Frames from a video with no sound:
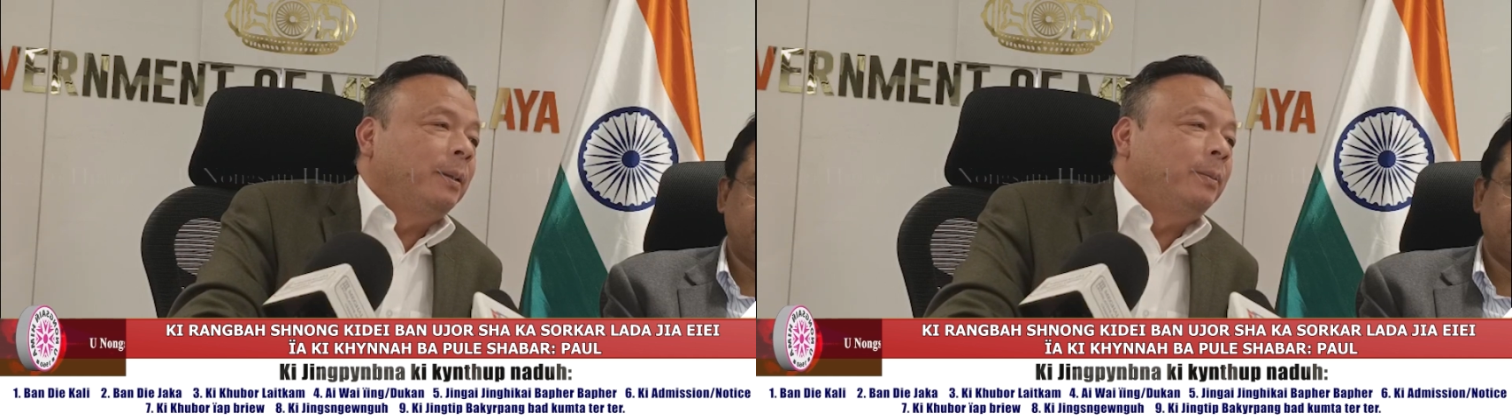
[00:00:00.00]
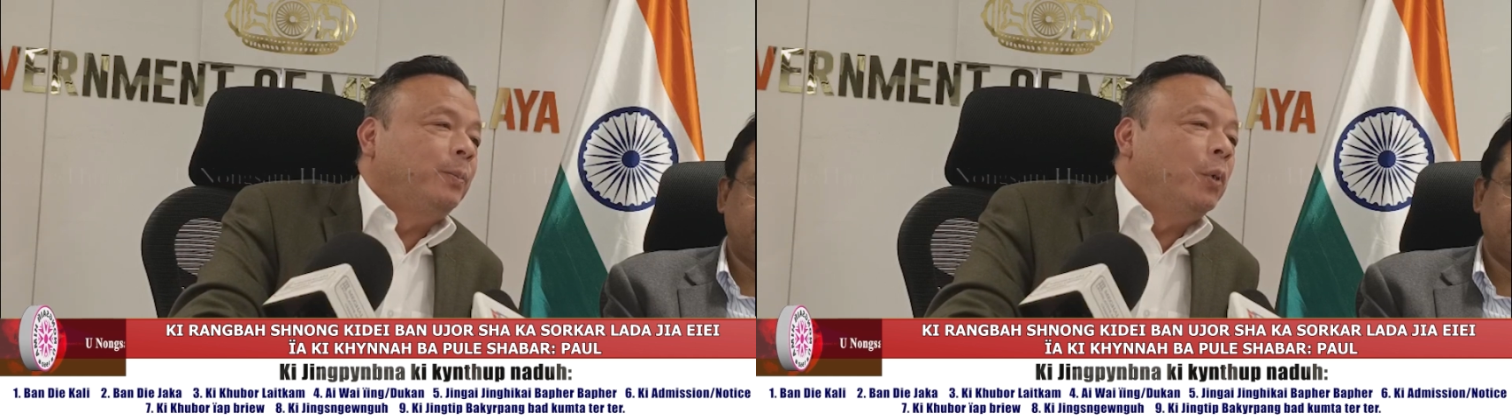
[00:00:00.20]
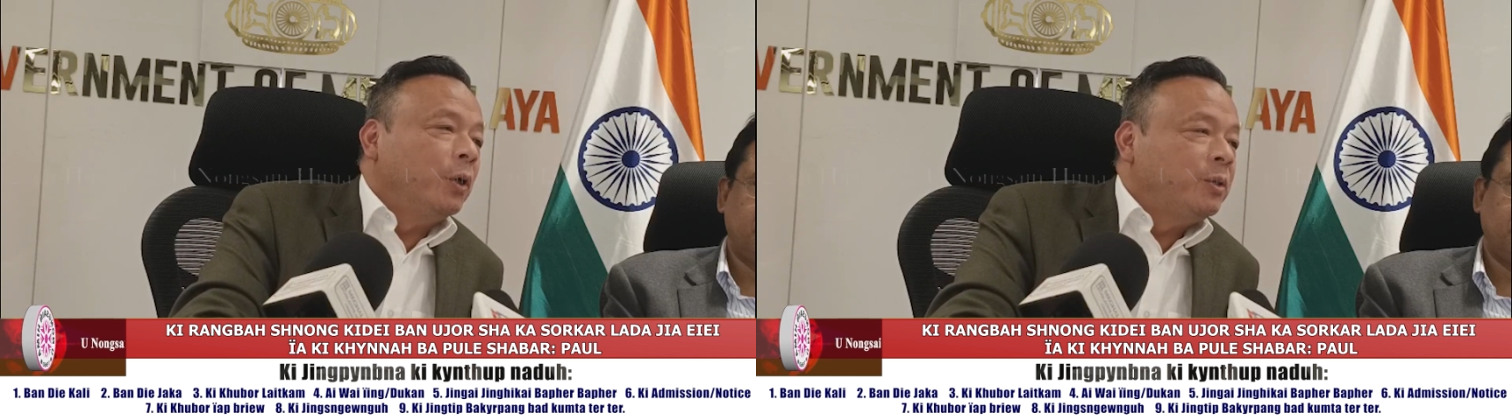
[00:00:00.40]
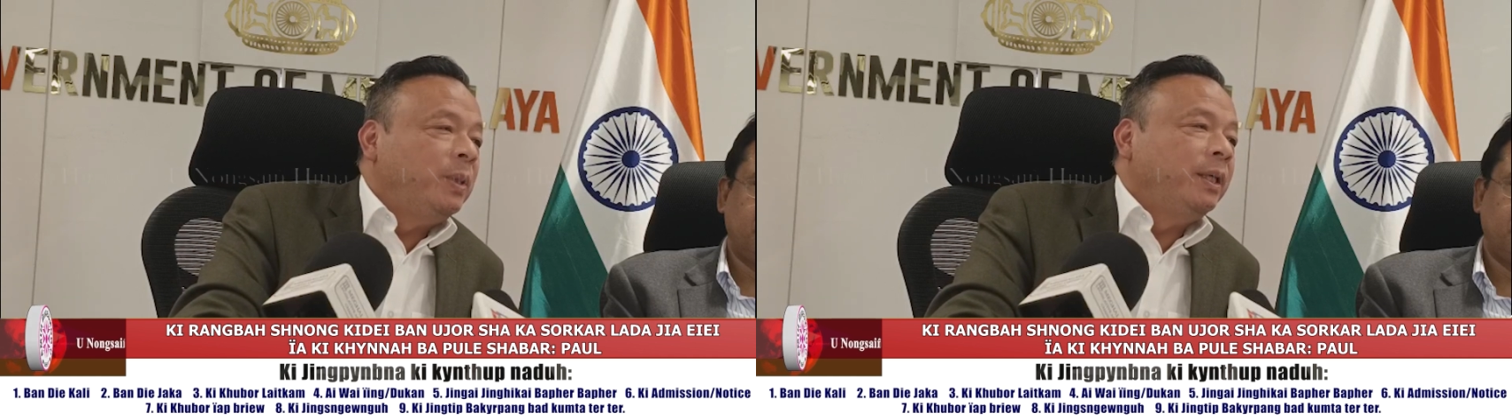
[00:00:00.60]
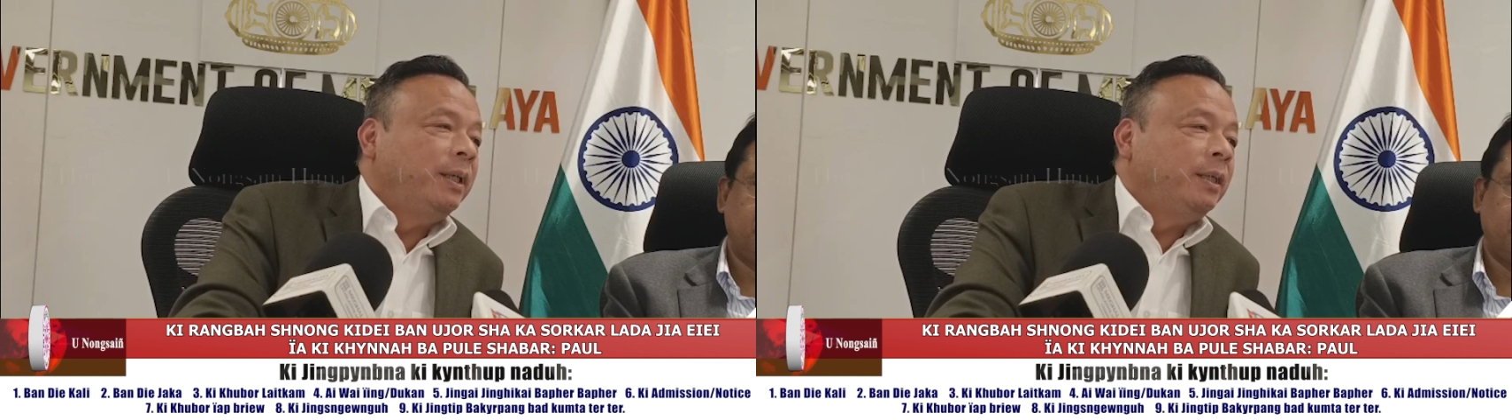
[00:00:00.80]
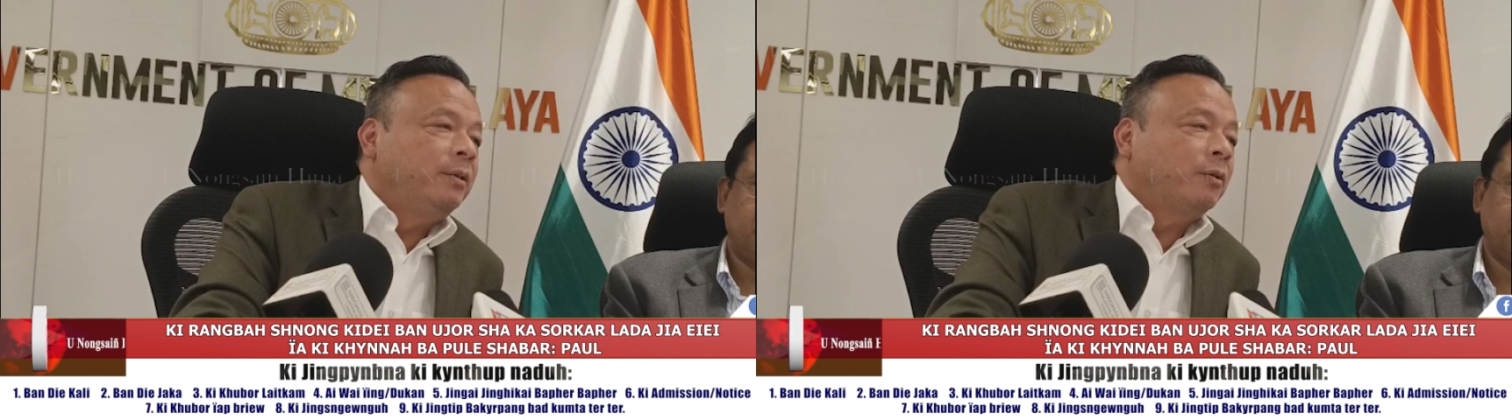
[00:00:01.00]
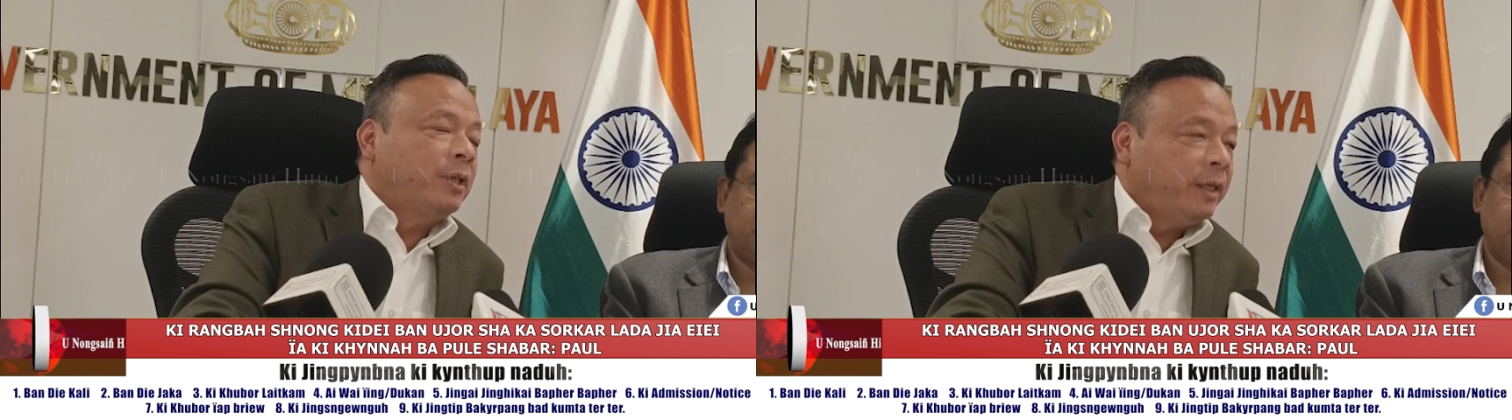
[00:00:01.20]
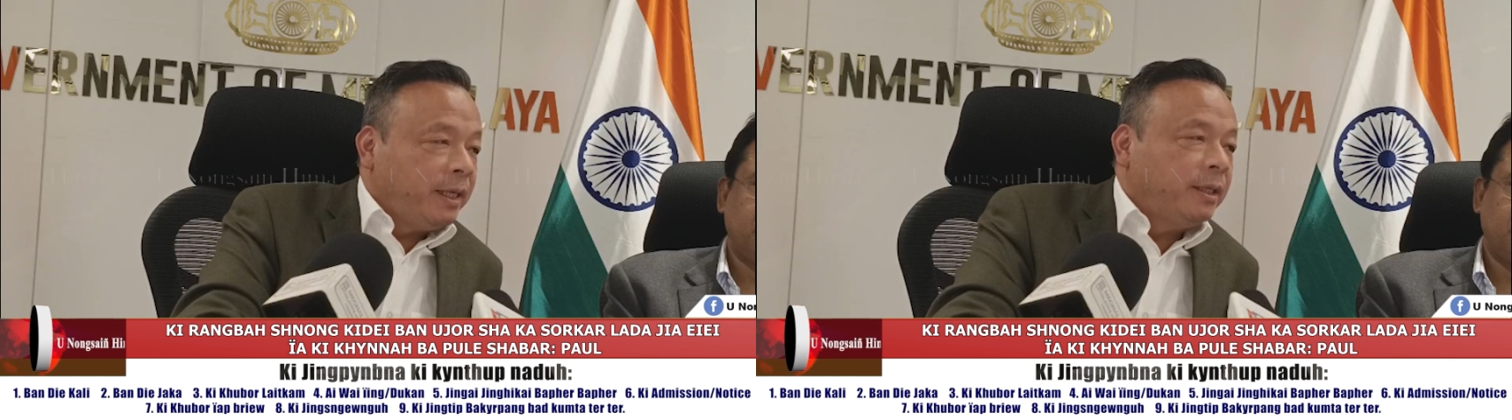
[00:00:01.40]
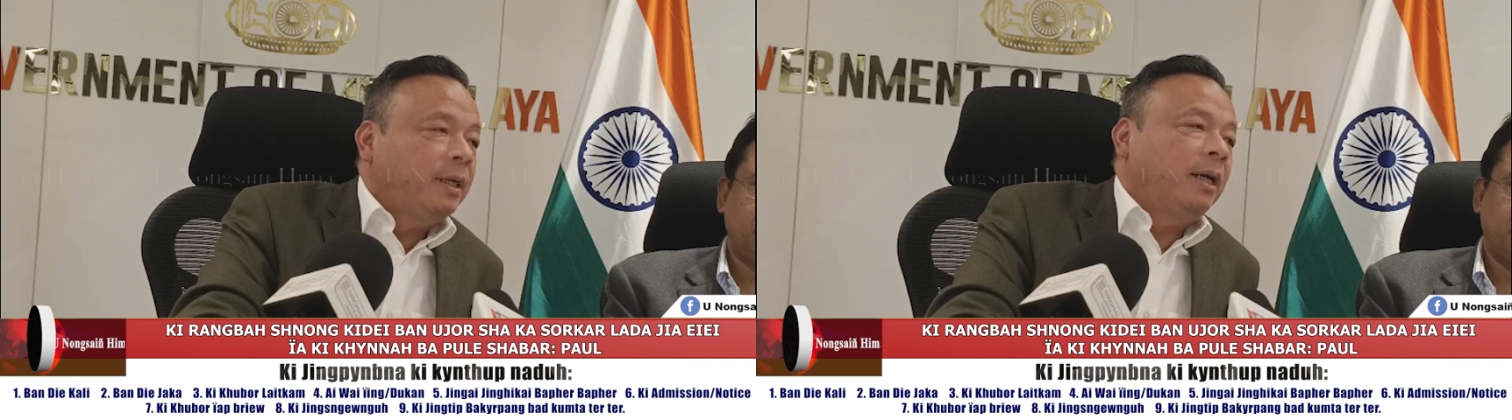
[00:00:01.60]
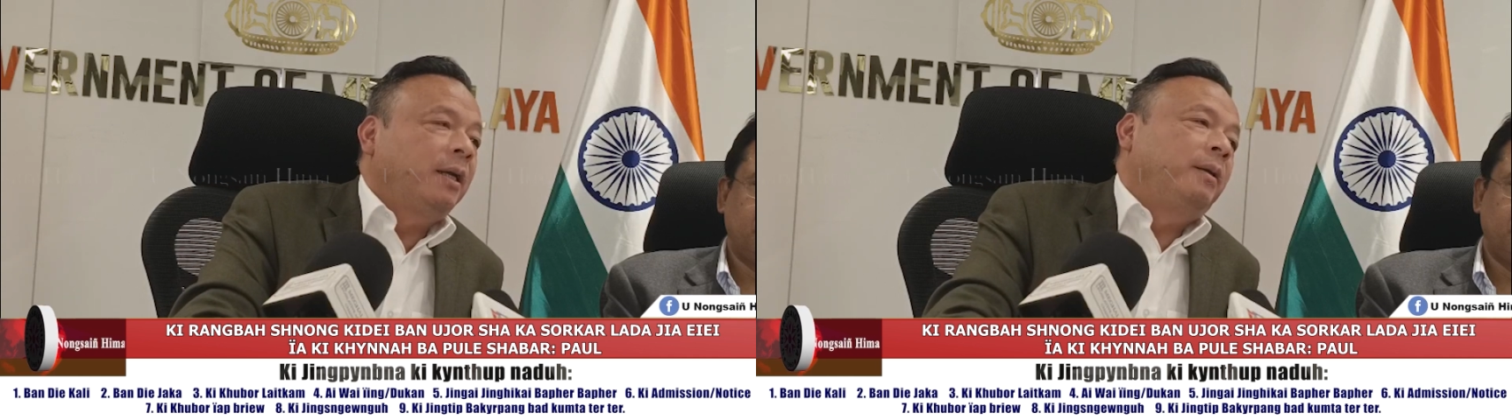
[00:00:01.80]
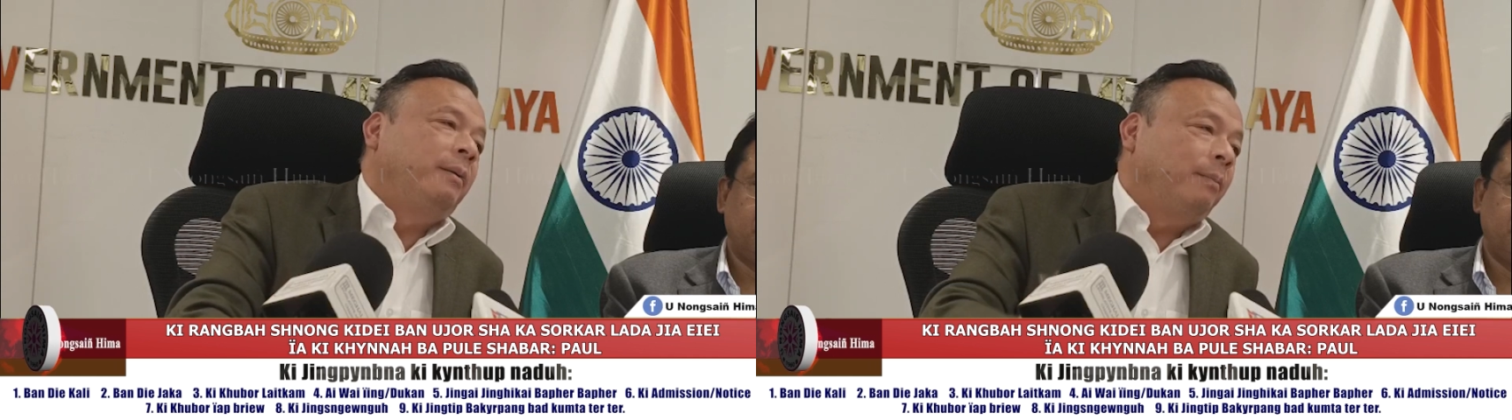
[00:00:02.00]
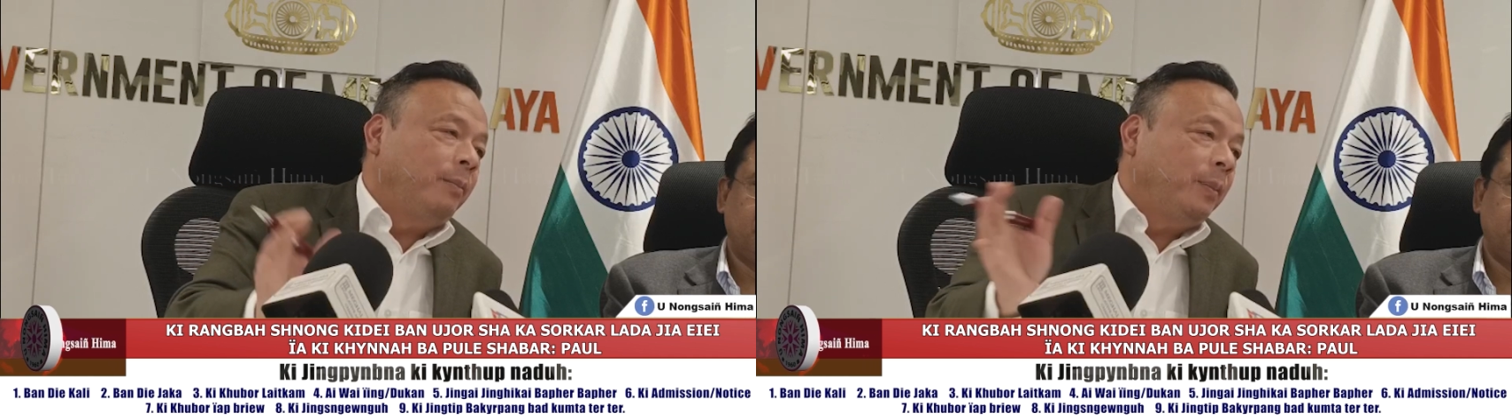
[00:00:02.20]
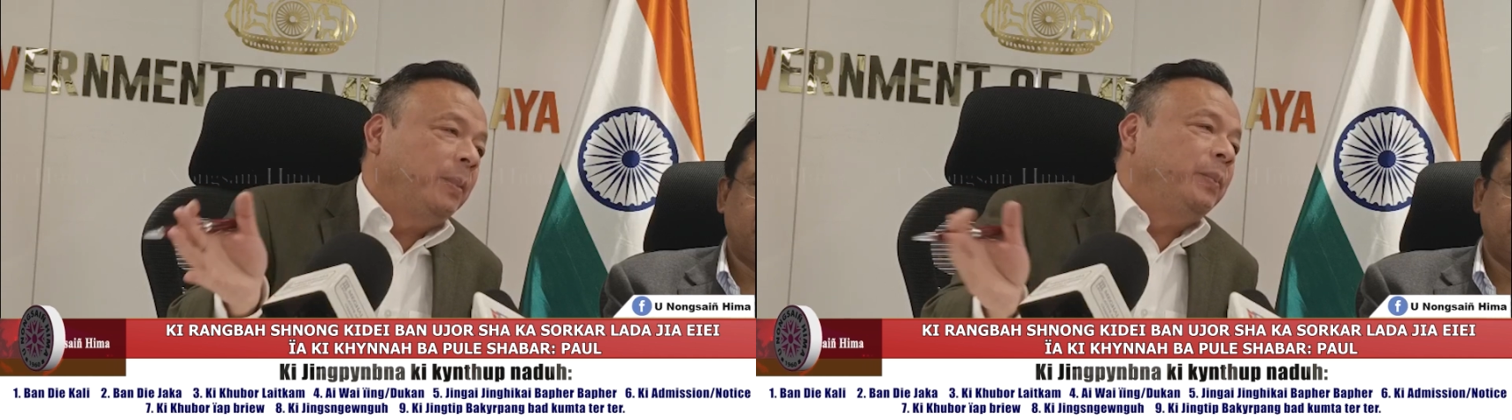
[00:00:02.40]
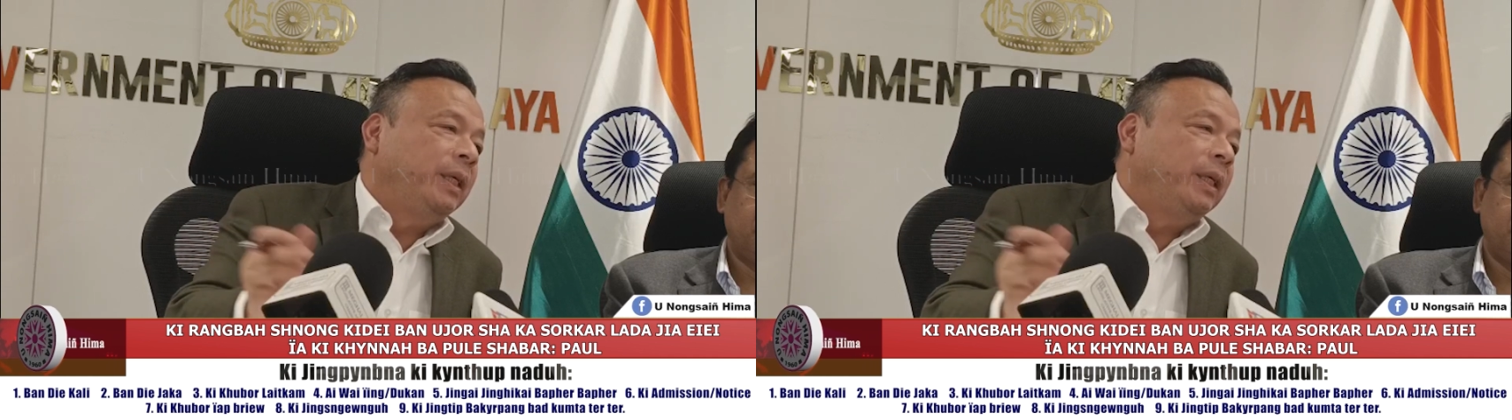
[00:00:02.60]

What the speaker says: boys being indoctrinated and